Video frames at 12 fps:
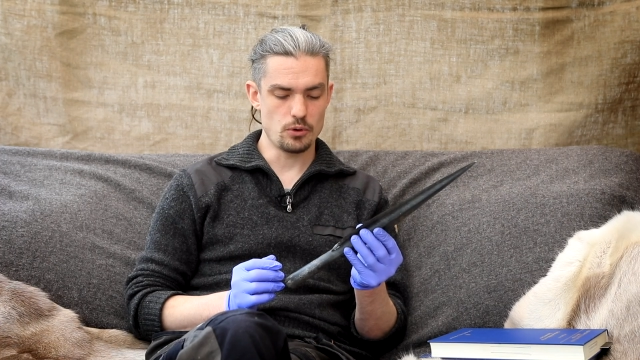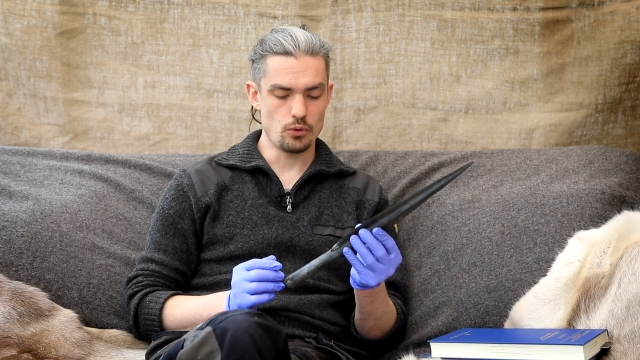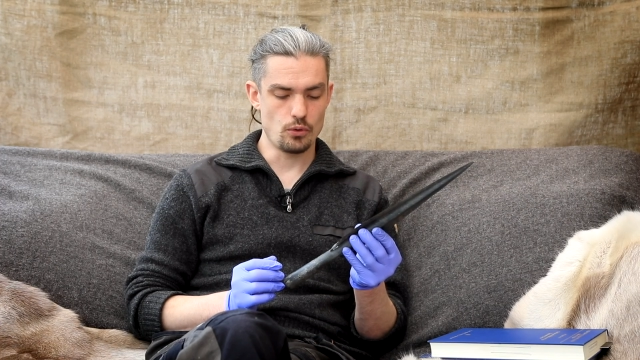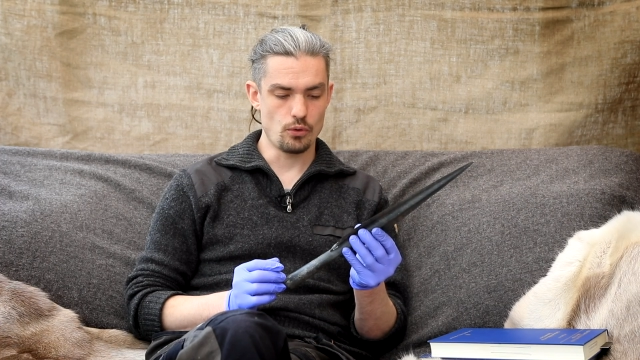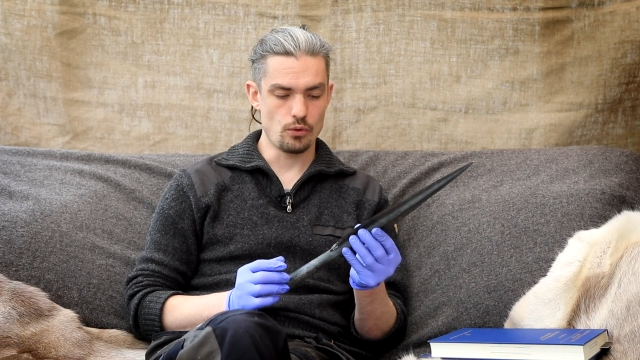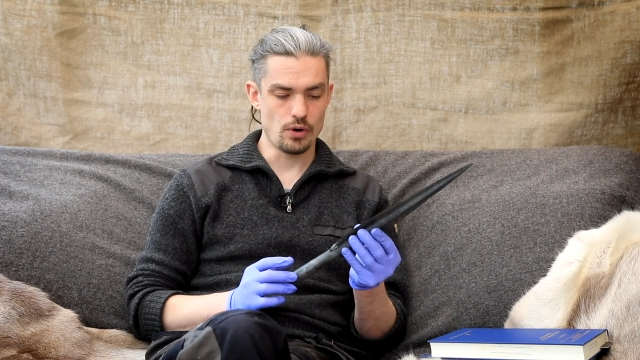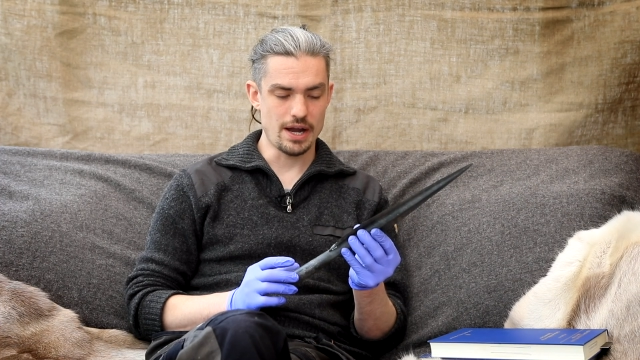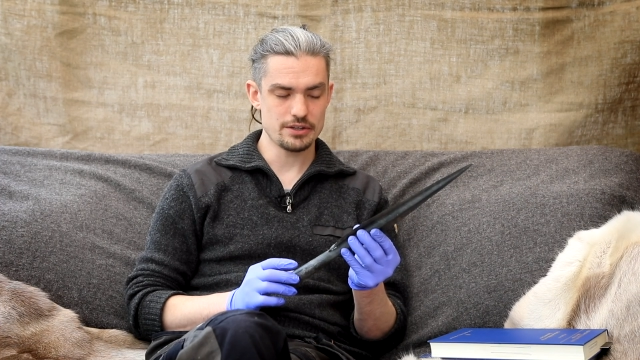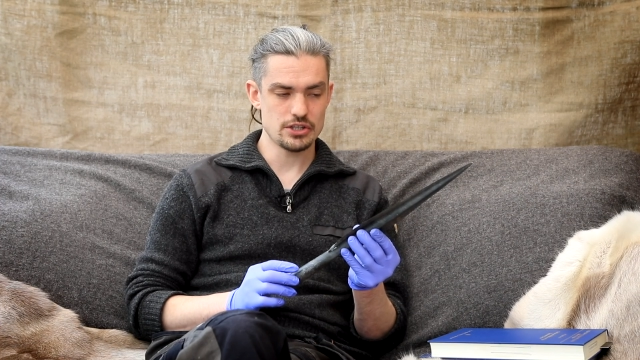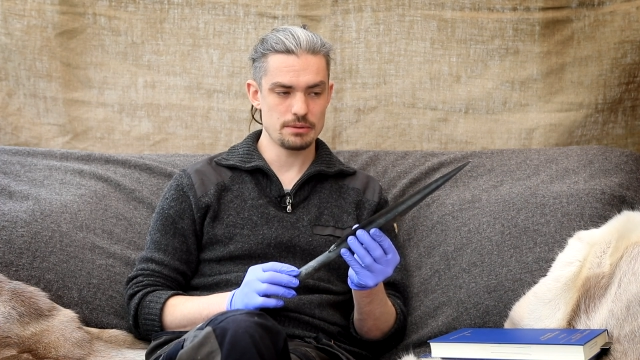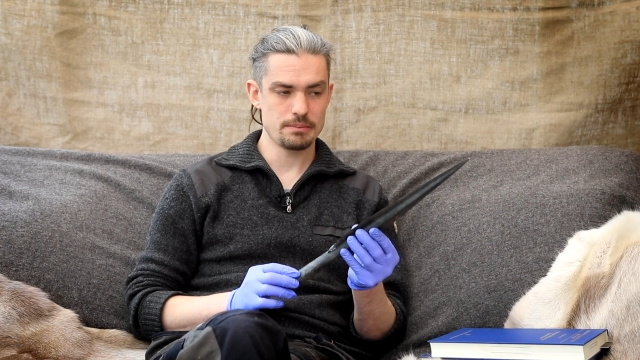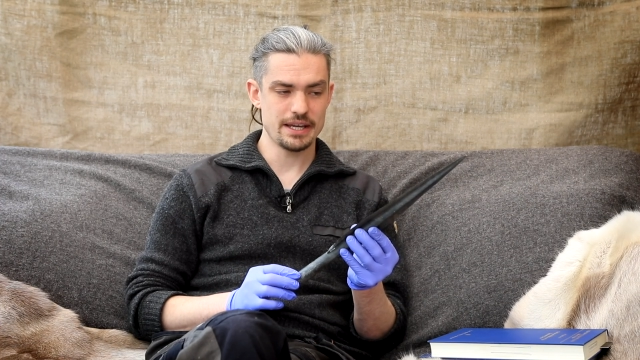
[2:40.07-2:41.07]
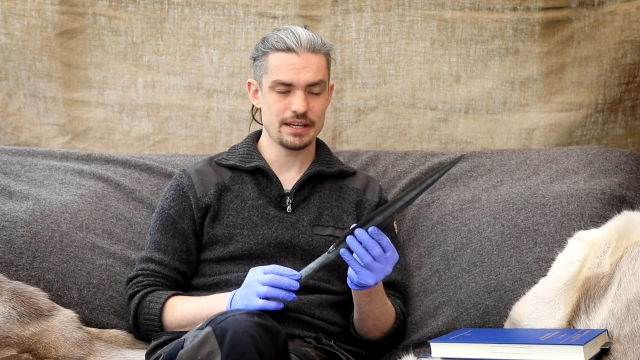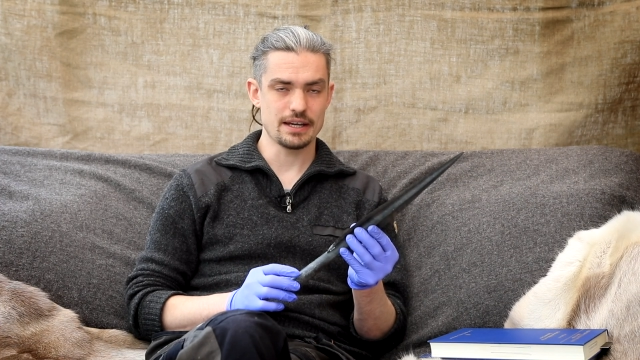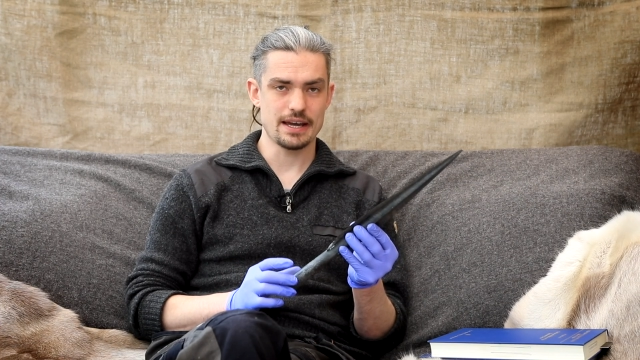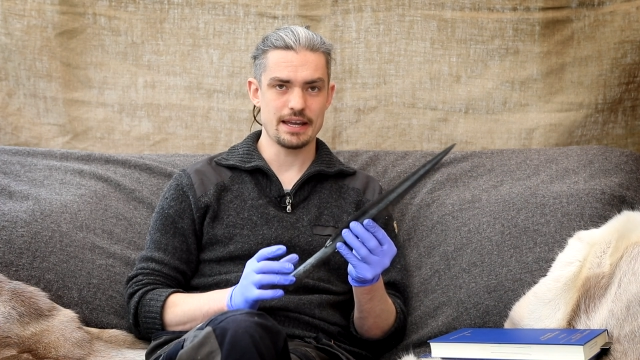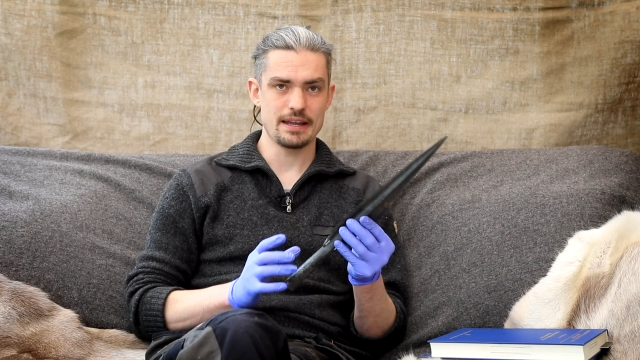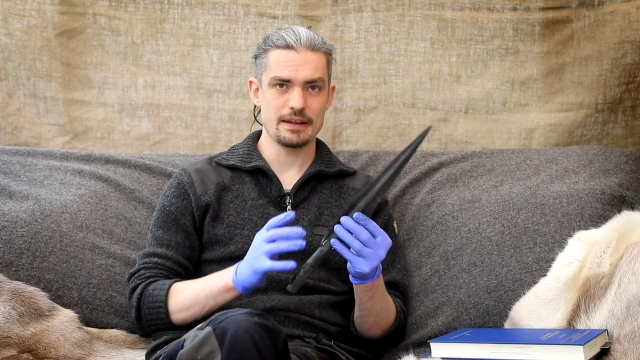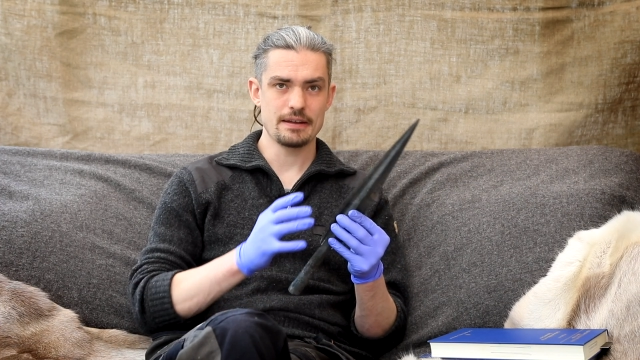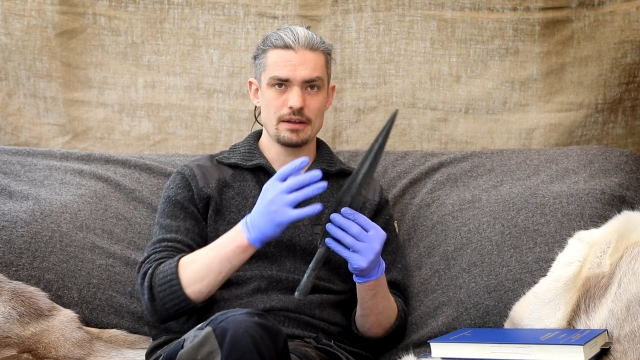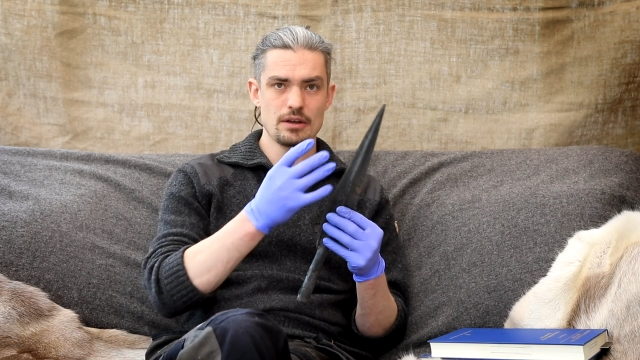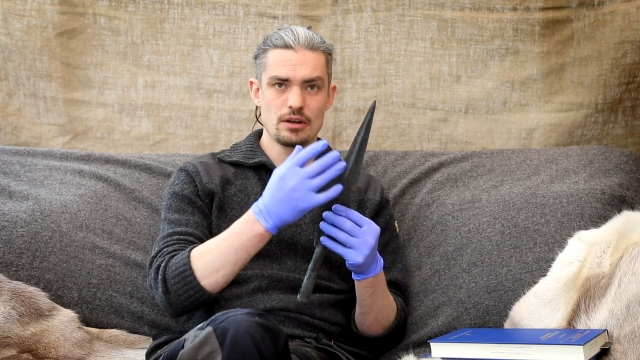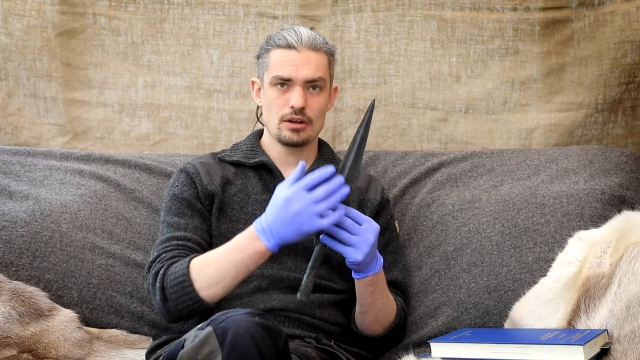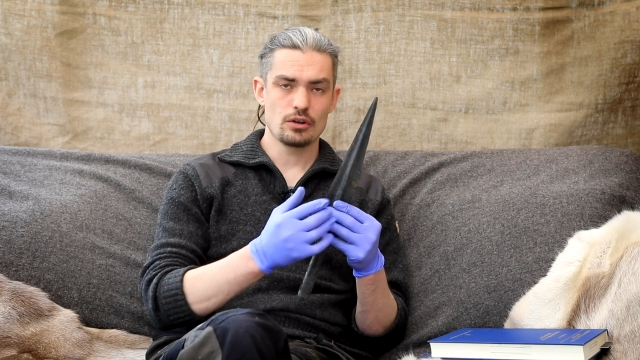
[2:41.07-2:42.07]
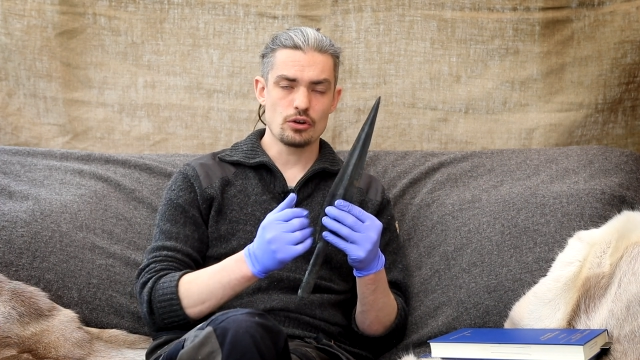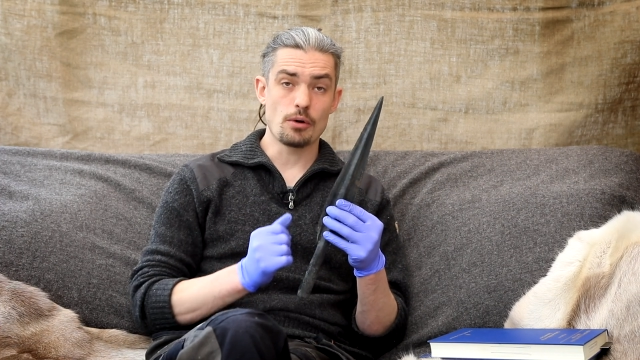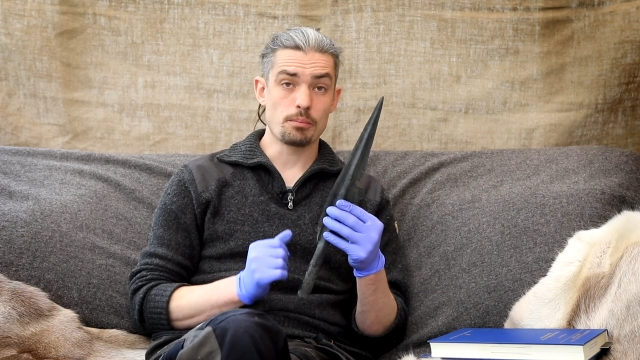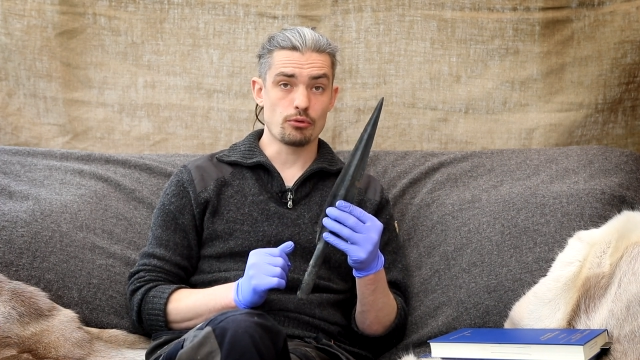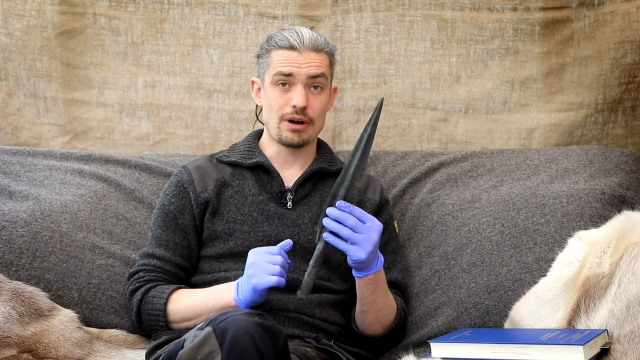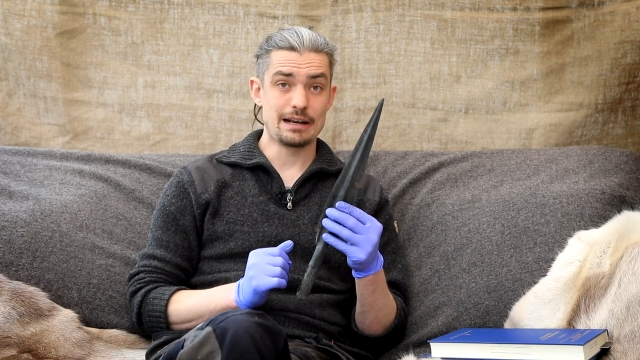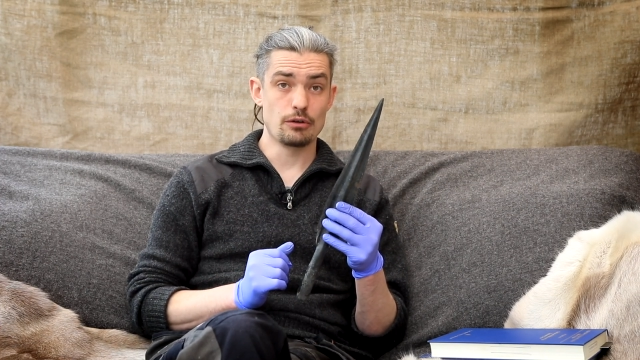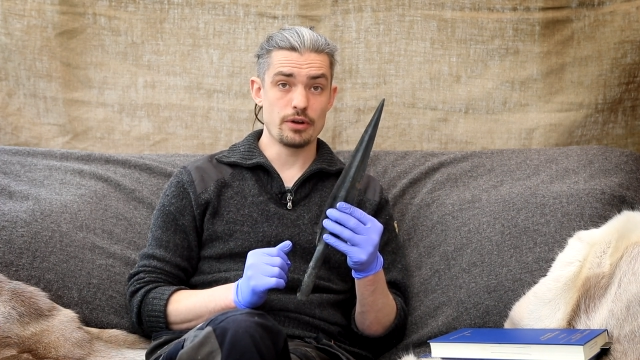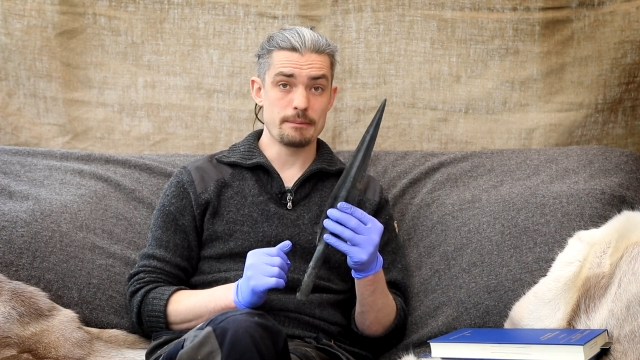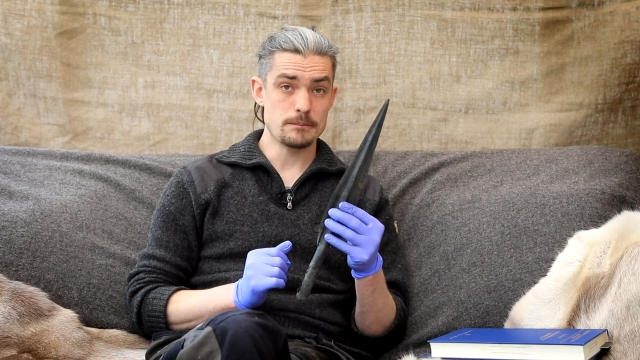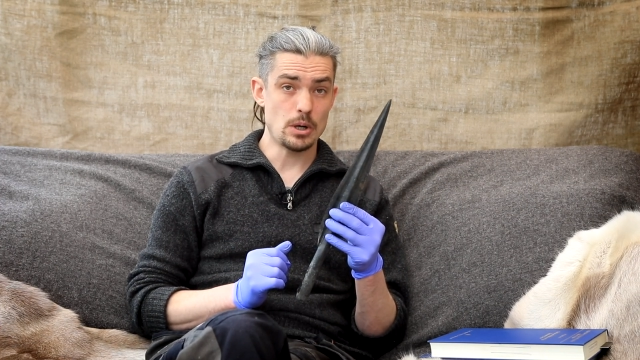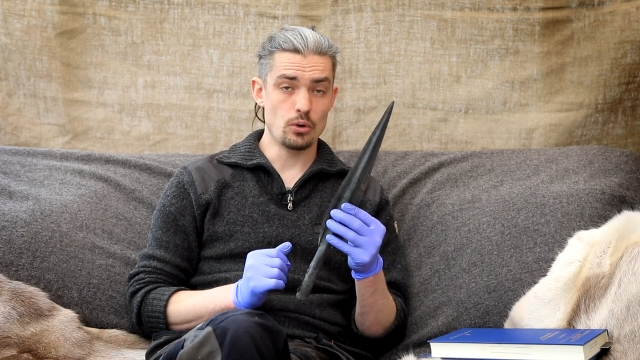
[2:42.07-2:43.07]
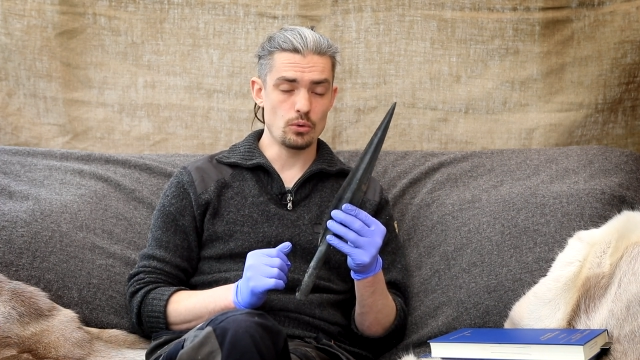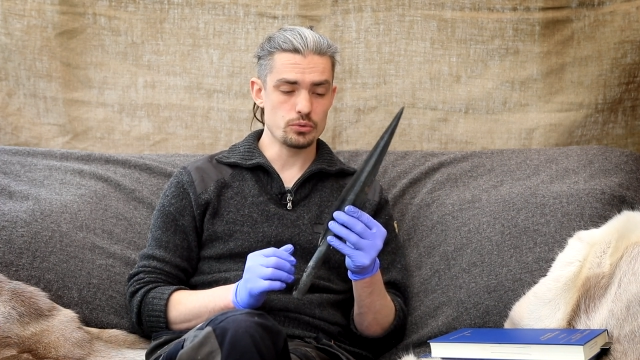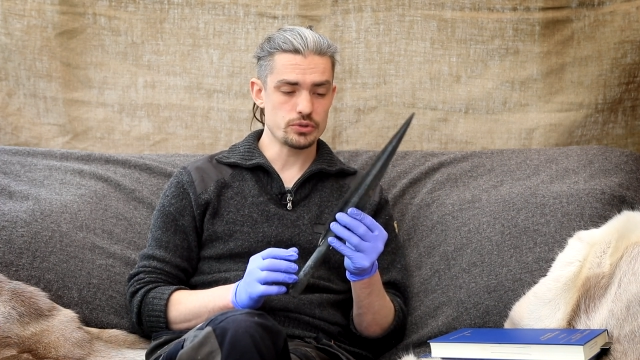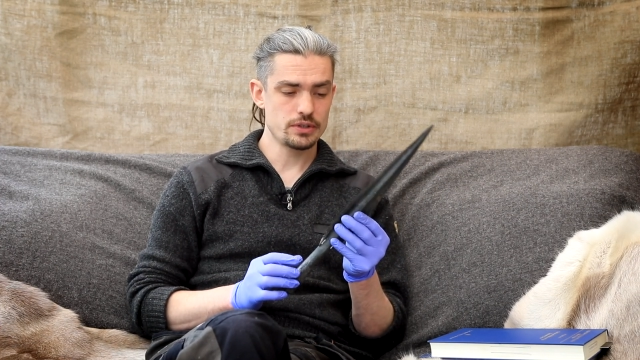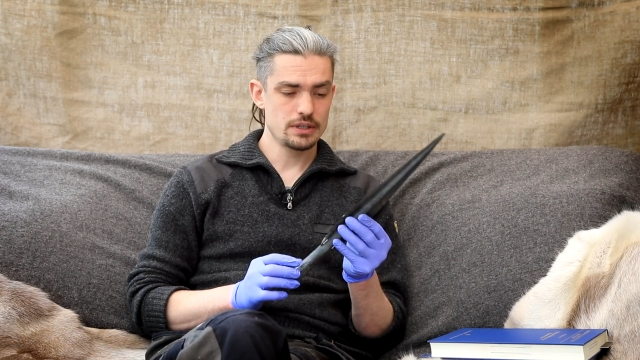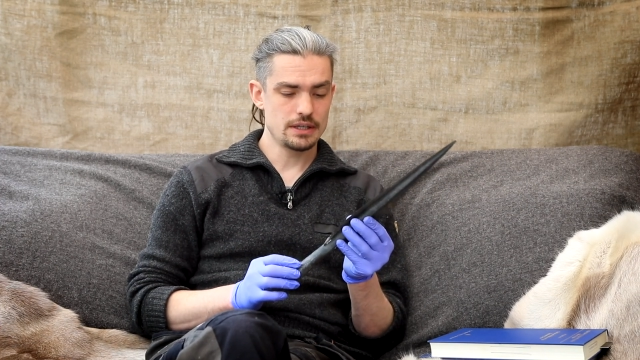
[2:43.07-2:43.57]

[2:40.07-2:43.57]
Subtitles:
or actually make a copper alloy mould